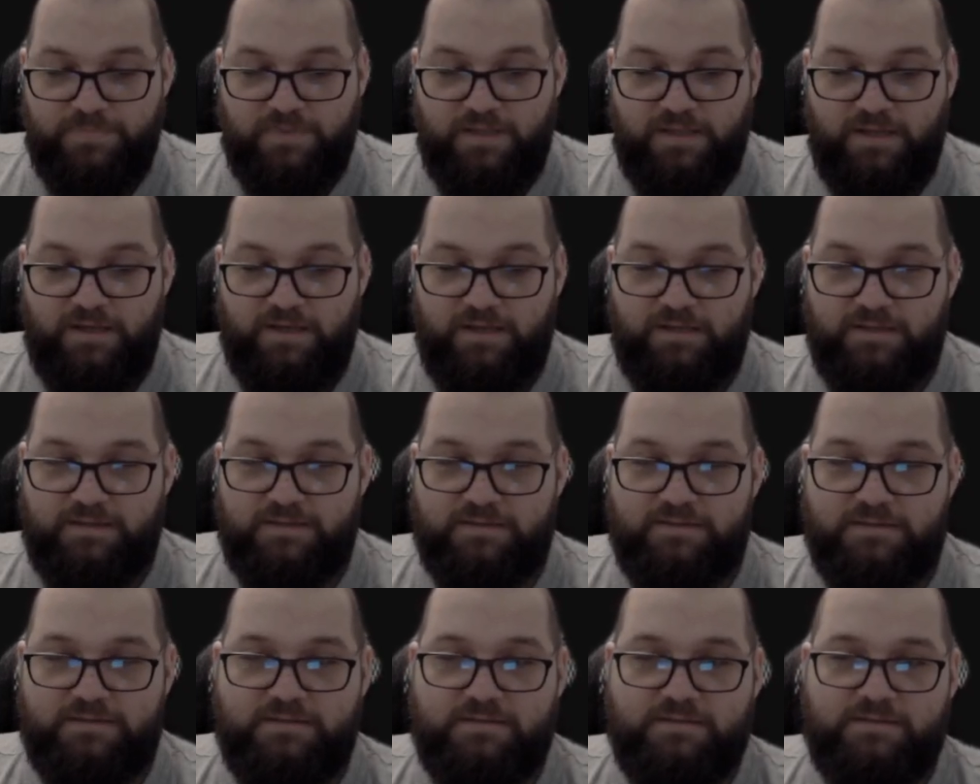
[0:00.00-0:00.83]

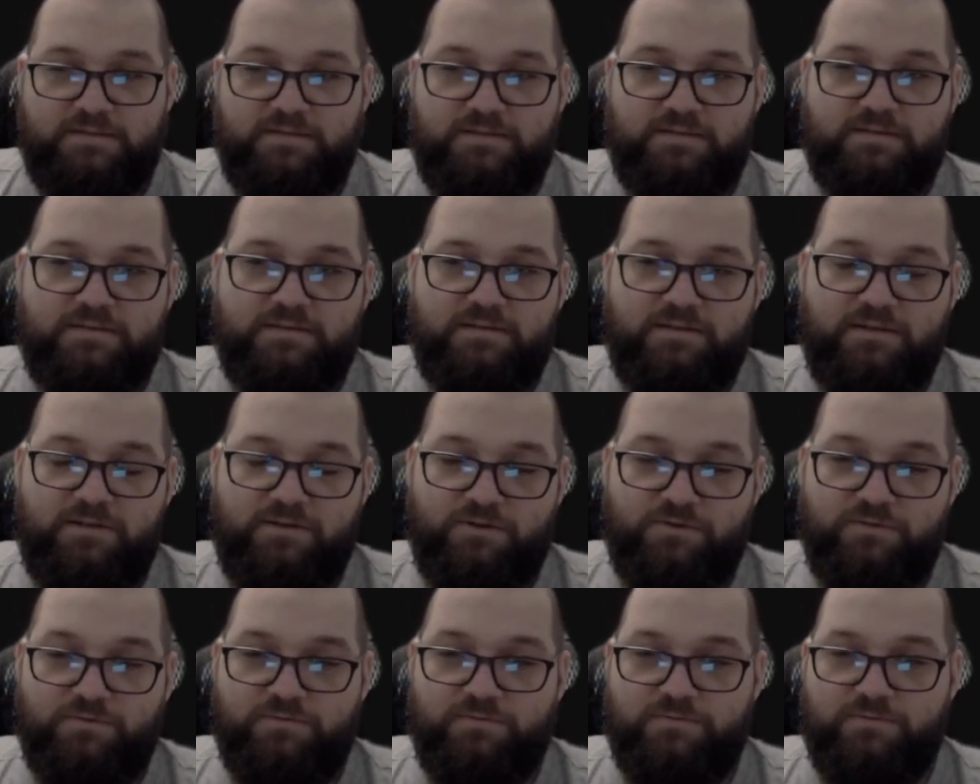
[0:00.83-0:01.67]
And, you
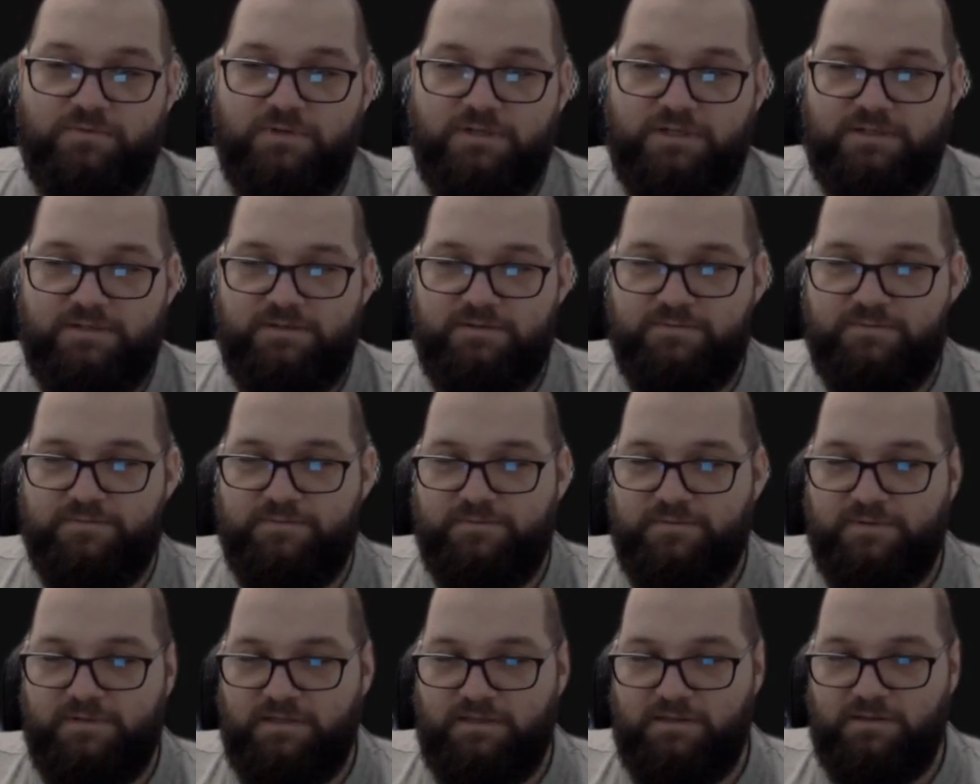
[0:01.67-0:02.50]
know,
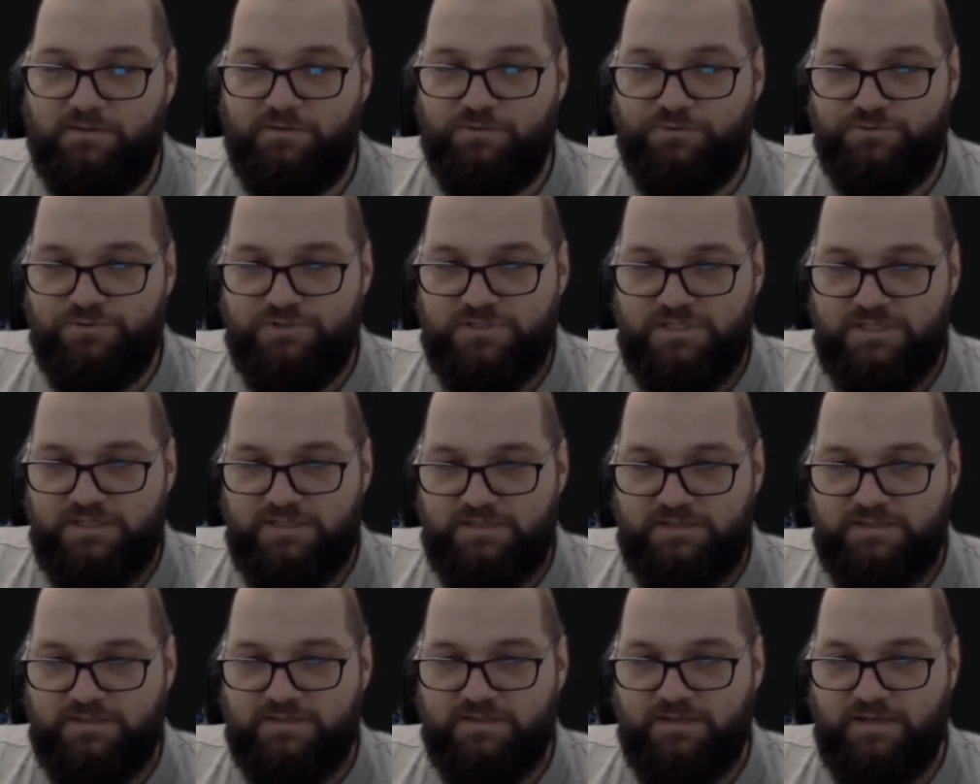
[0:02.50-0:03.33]
losing
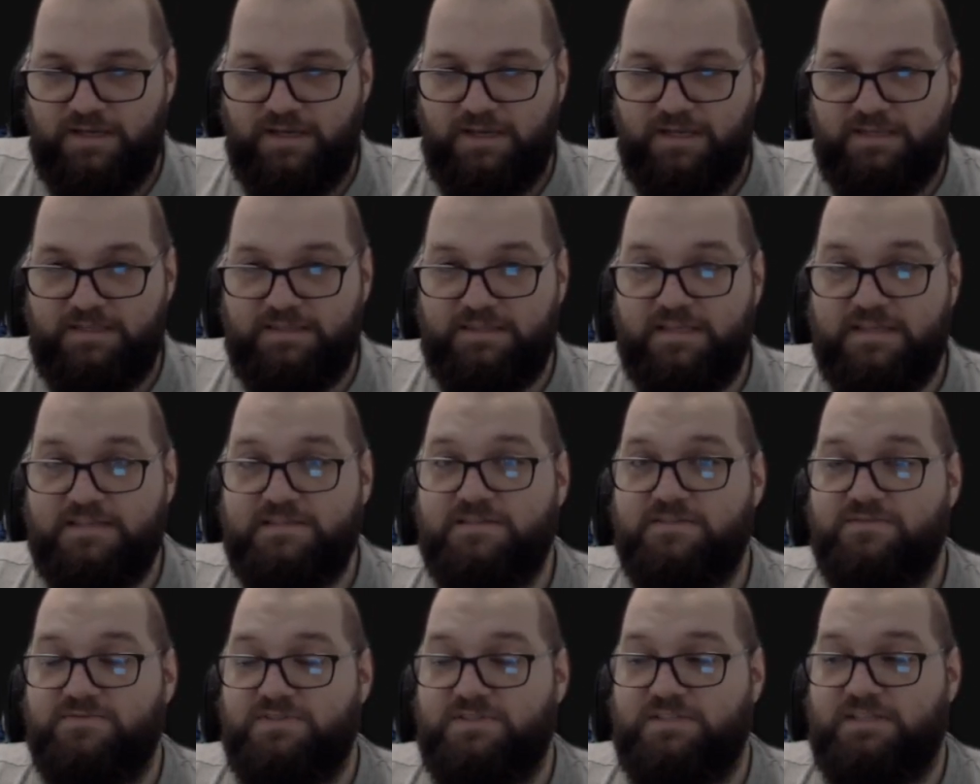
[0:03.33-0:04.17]
a
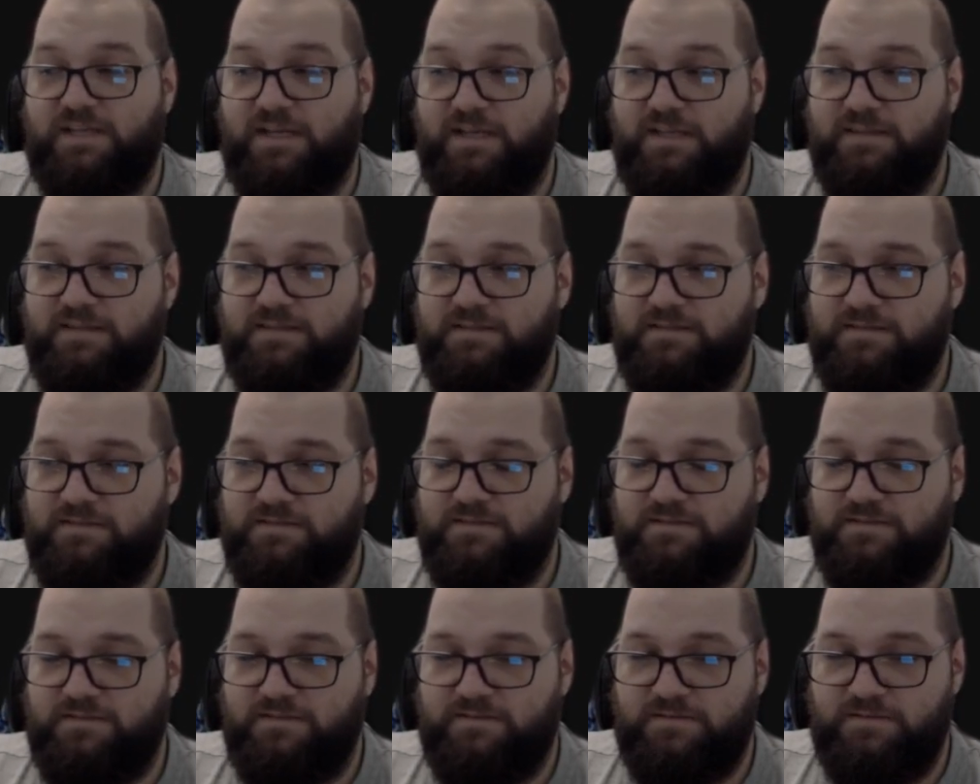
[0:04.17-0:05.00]
Test of Strength
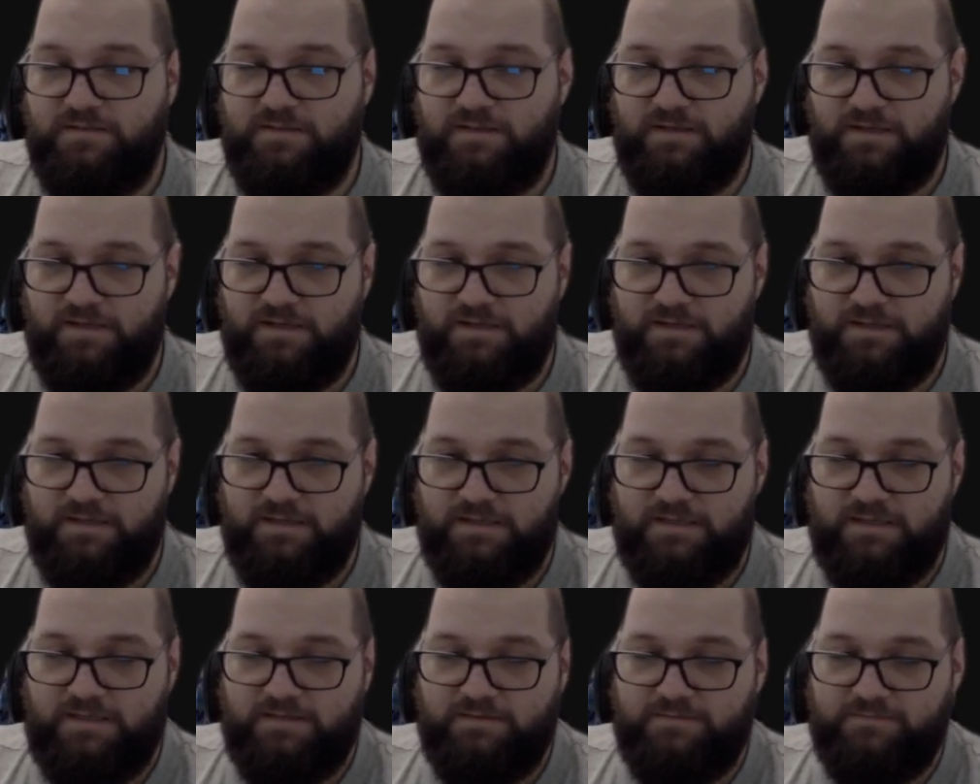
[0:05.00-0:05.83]

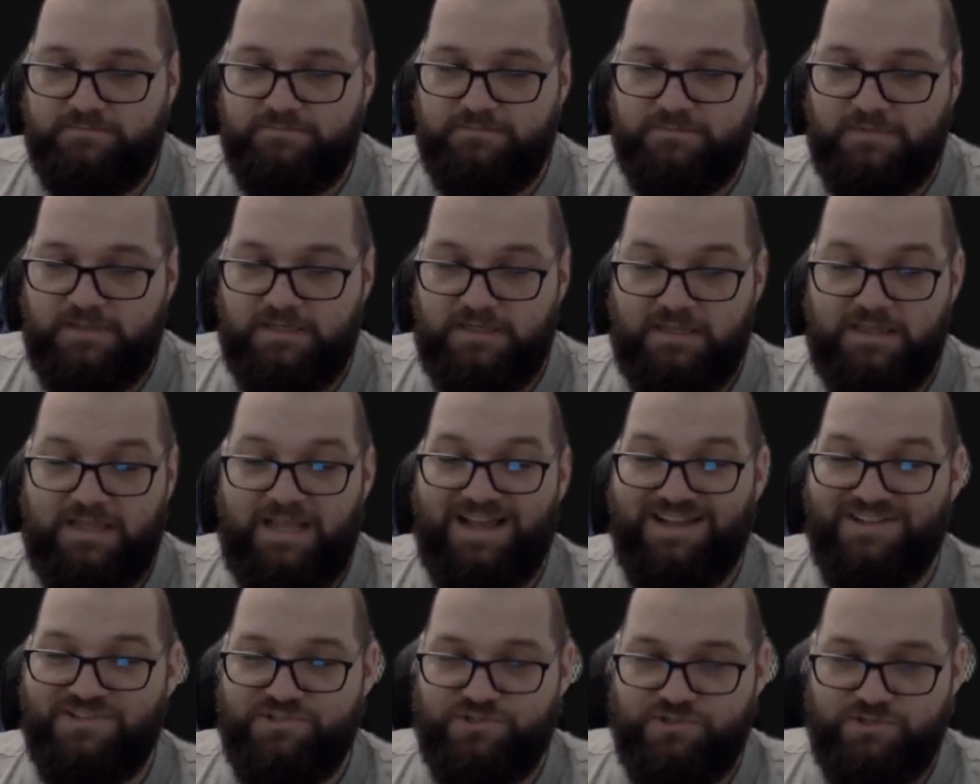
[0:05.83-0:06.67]

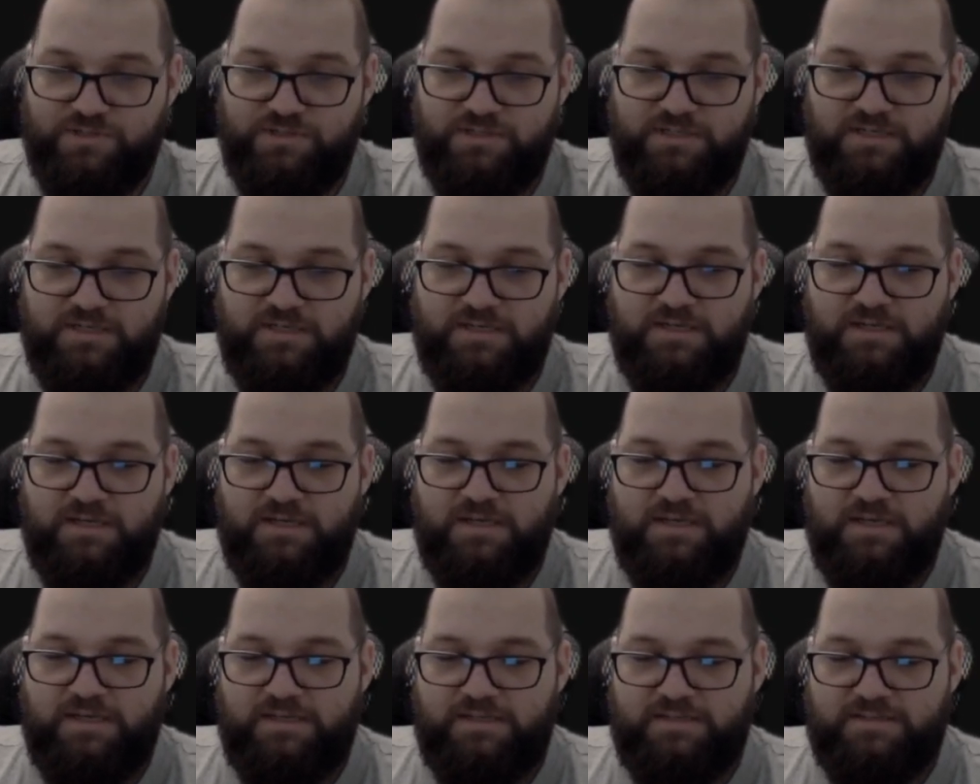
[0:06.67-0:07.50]
clash
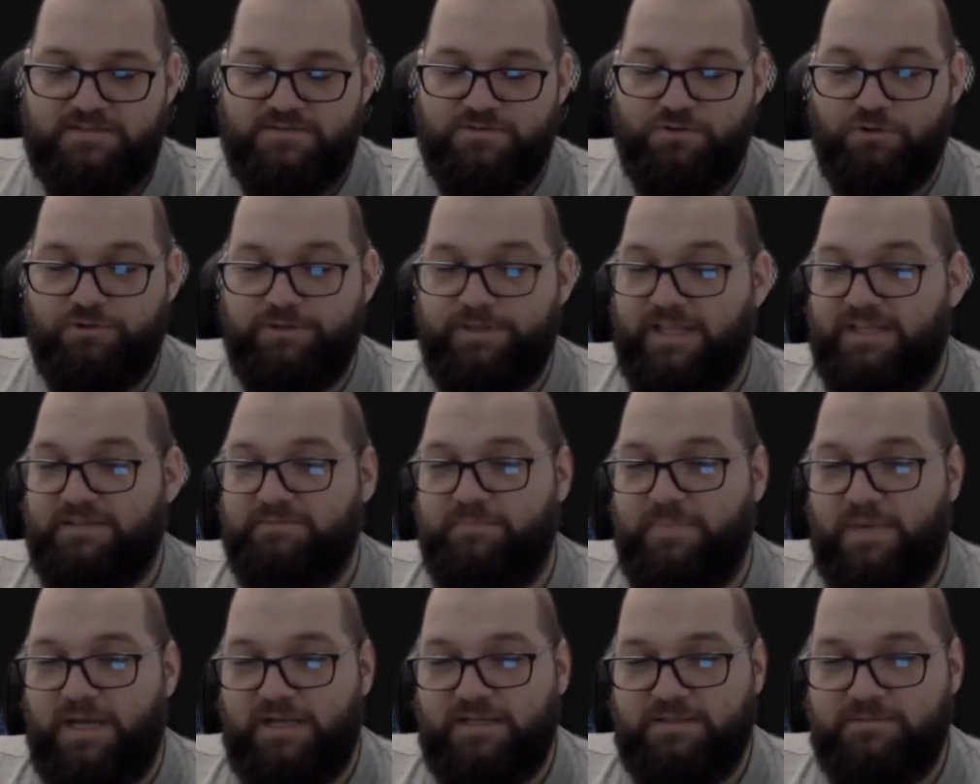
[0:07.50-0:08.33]
is not that
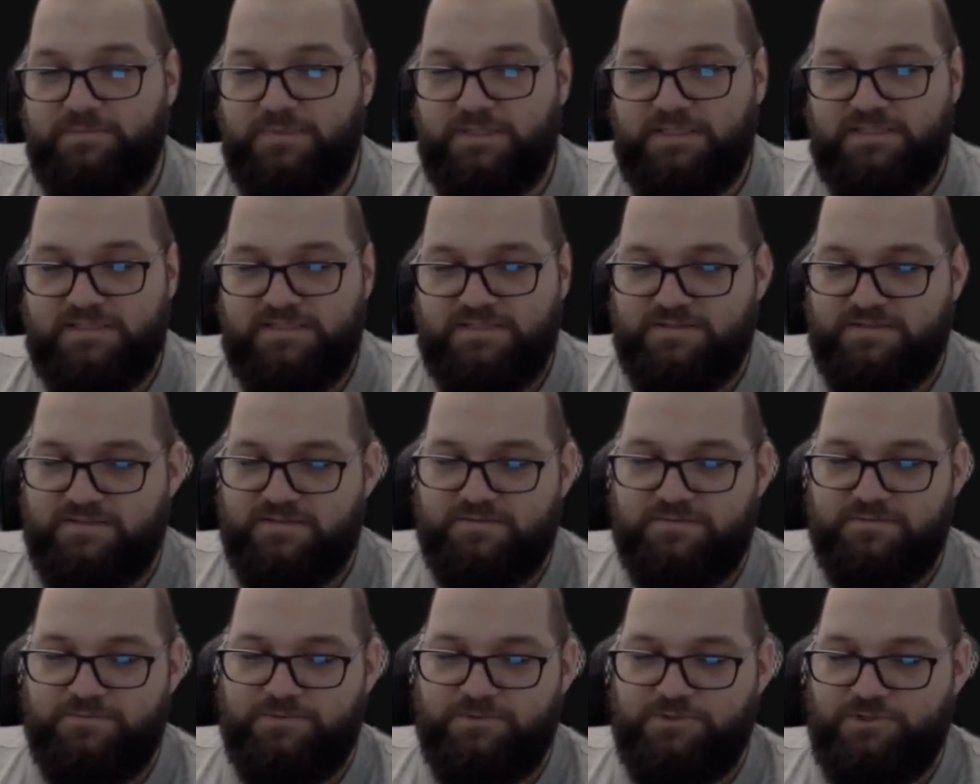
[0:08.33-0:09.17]
bad, because
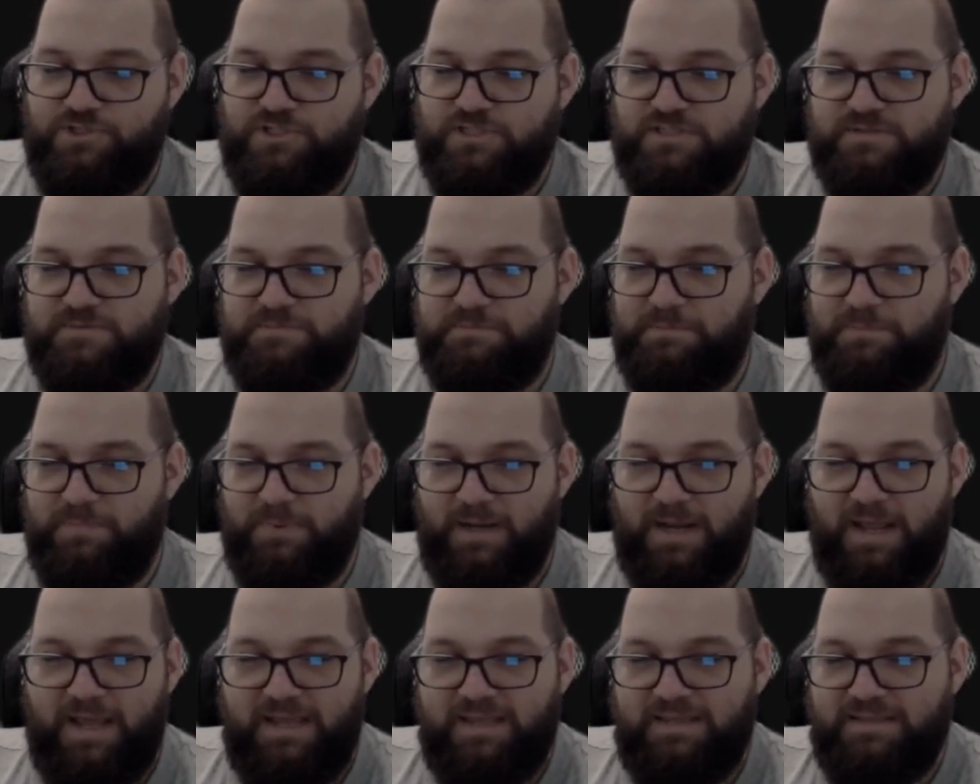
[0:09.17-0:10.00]
we just
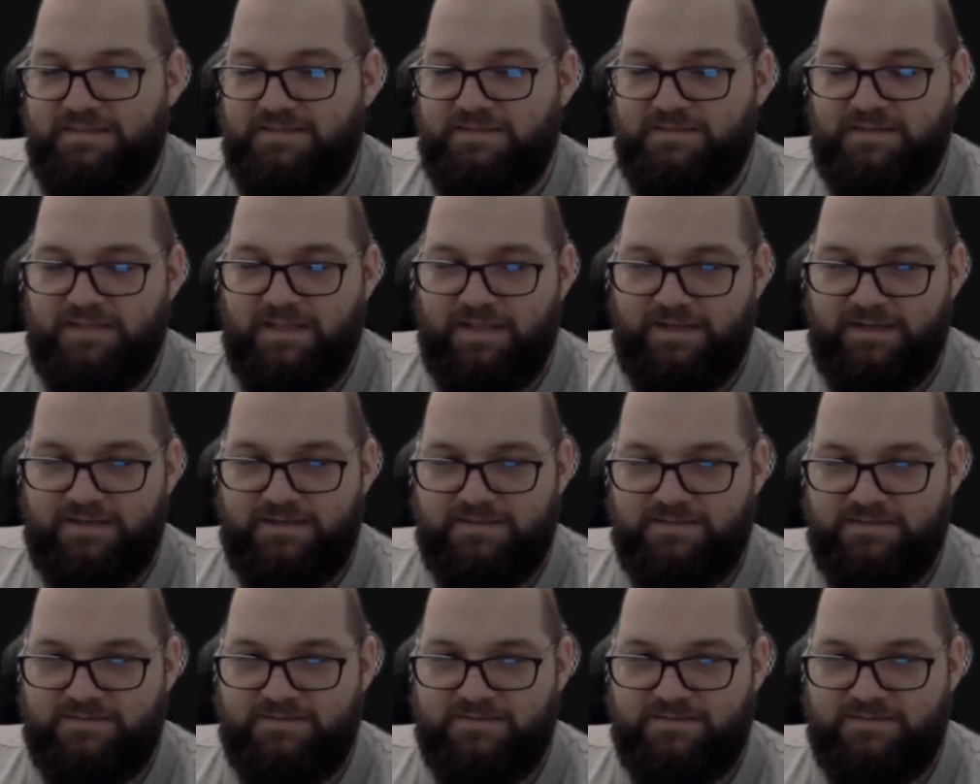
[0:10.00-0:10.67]
played like